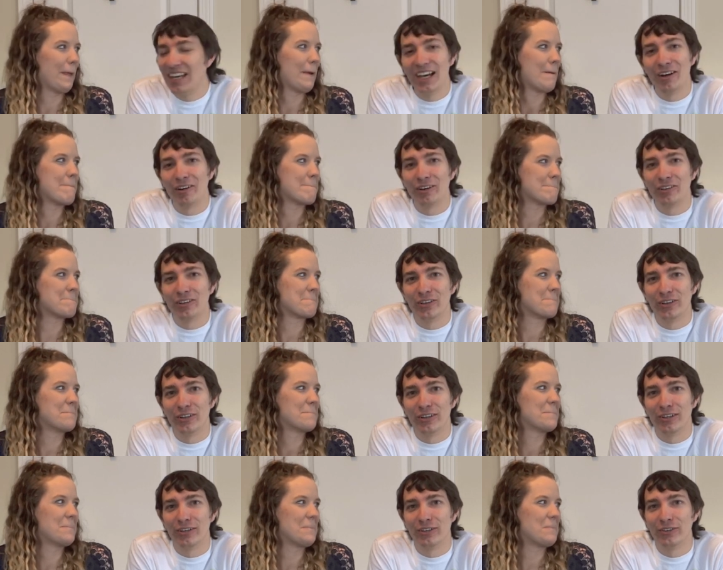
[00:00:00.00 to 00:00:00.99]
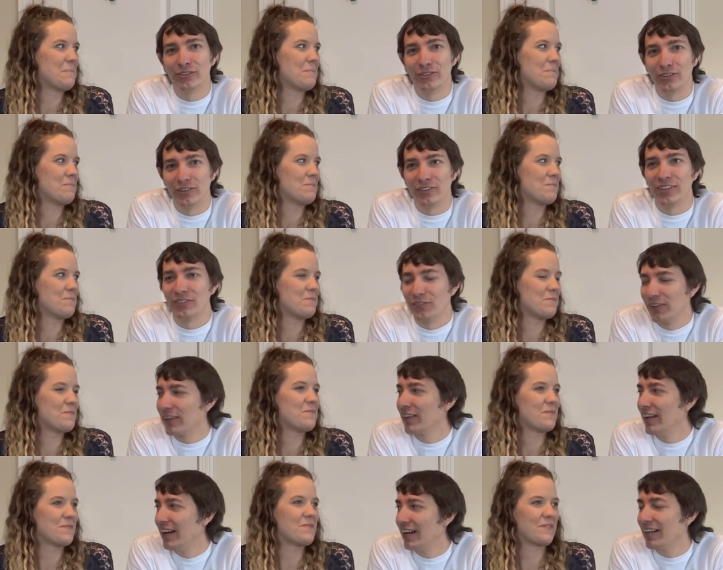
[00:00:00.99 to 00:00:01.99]
Speaker 1: characters or stuff
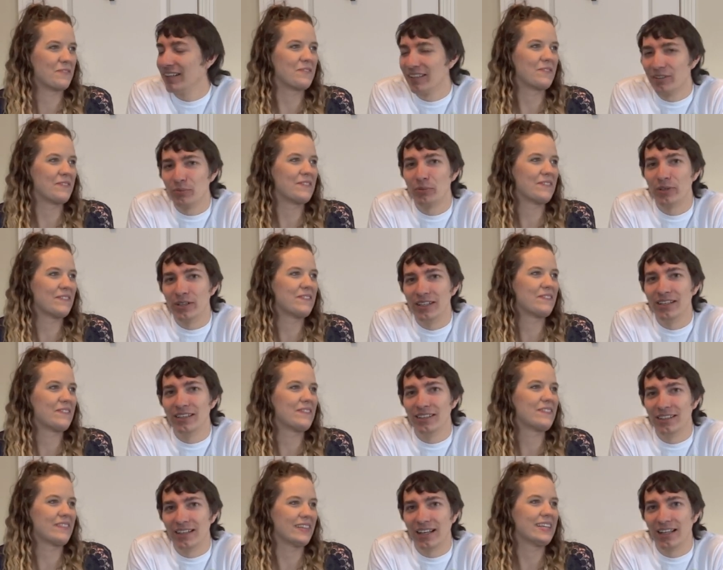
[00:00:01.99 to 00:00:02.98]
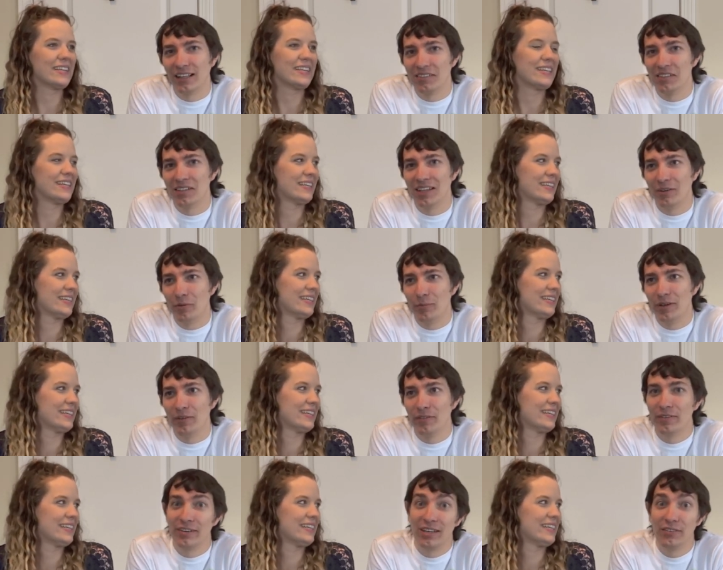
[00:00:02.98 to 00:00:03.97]
like that, it's pretty neat. I like seeing that when we
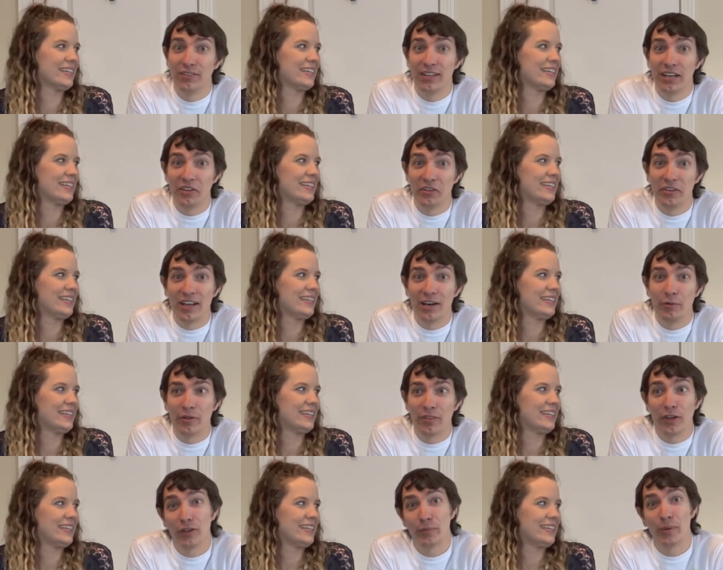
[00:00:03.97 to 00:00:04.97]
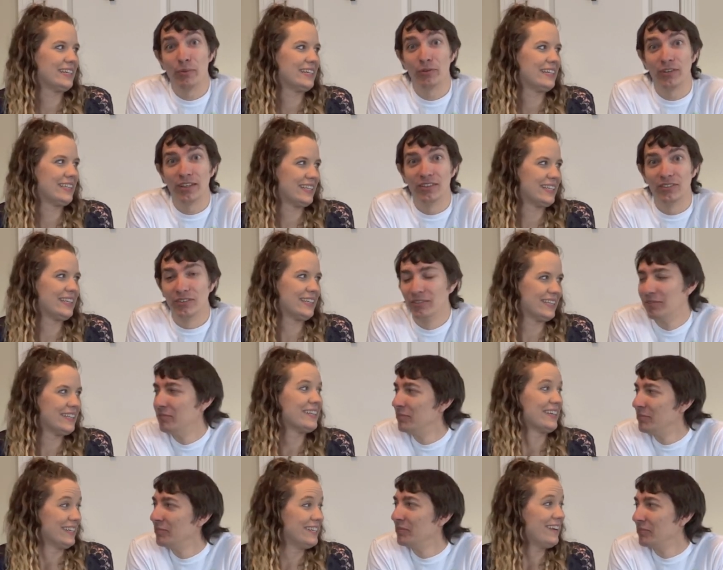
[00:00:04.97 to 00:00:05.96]
were even down there now with other people's kids.
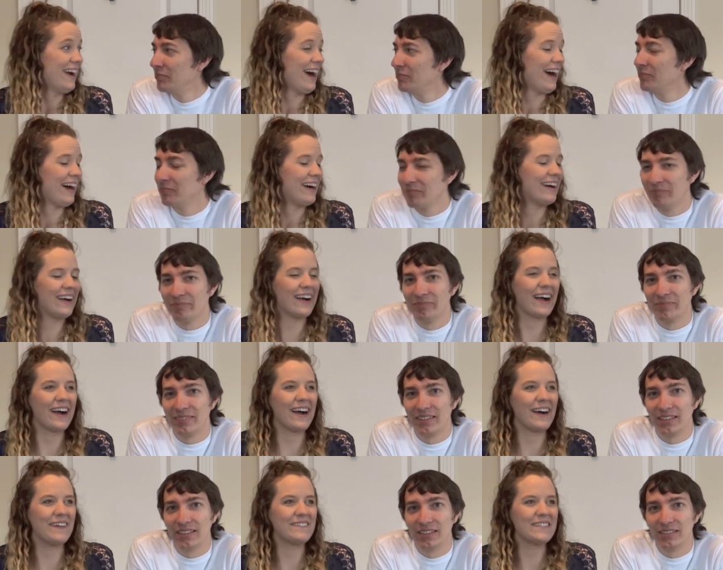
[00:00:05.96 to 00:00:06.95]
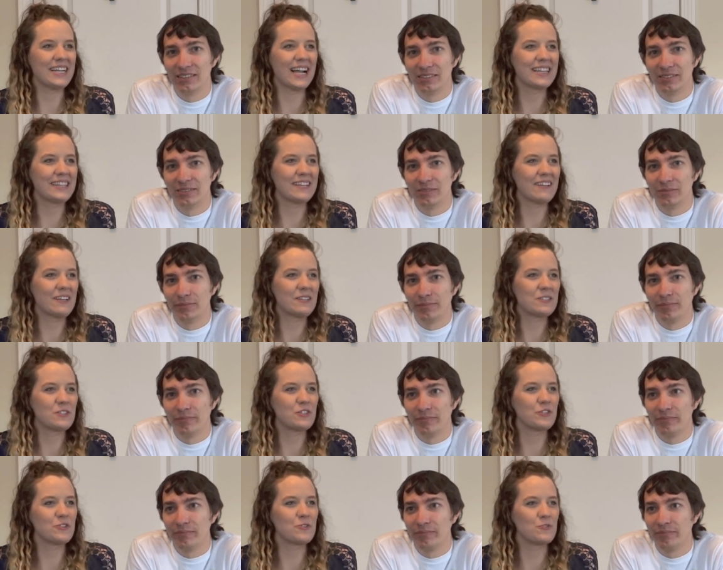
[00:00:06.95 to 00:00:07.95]
Speaker 2: Yeah, and I think
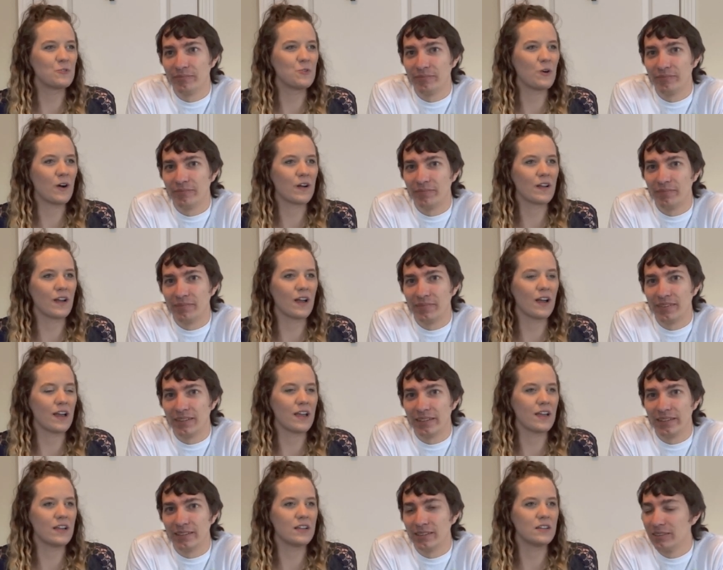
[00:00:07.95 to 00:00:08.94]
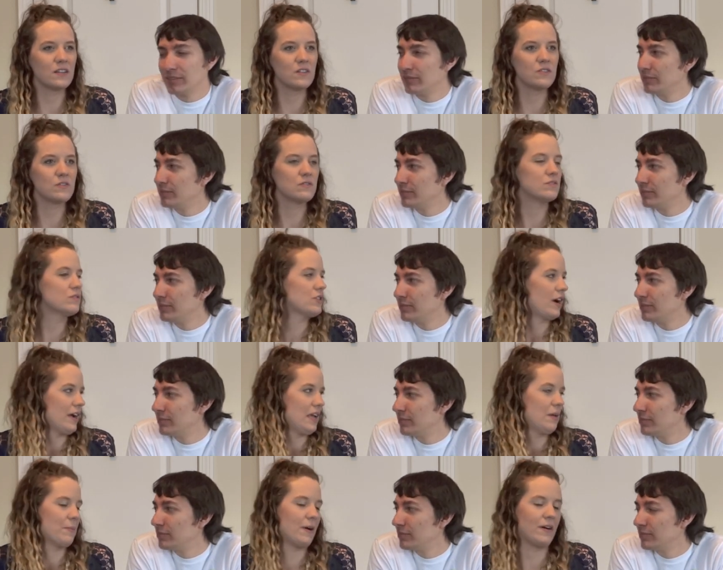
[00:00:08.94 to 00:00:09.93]
too, in
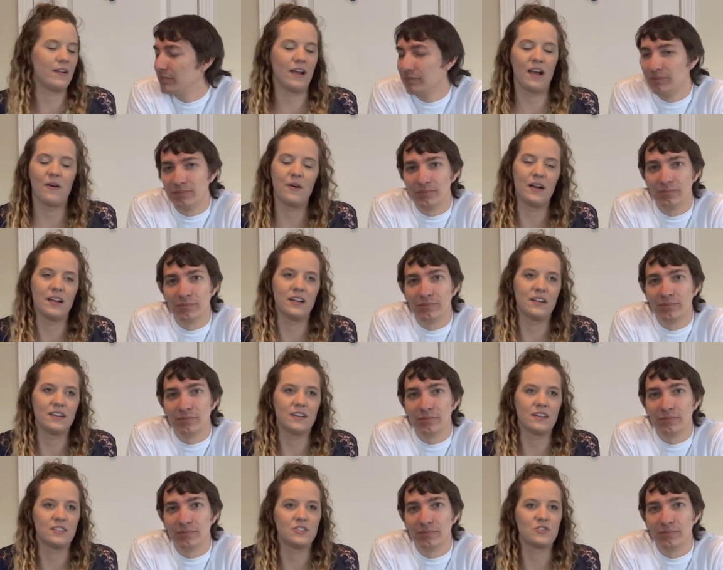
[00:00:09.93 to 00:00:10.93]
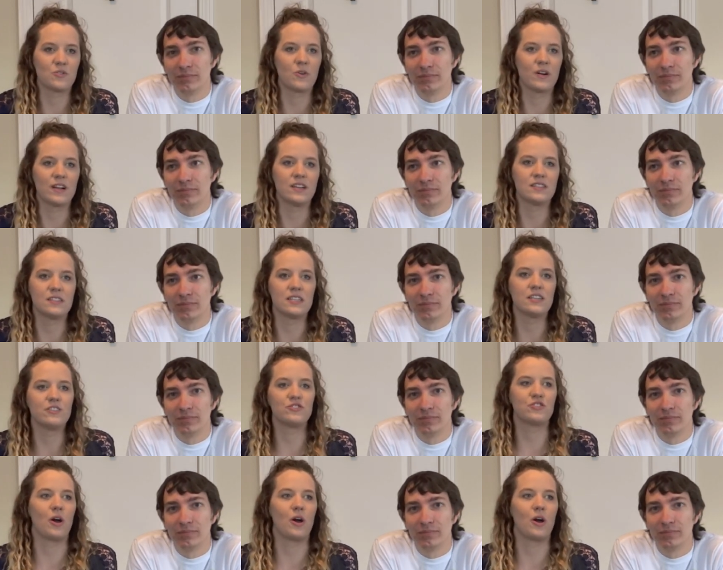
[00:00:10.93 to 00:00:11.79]
talking about how I enjoy seeing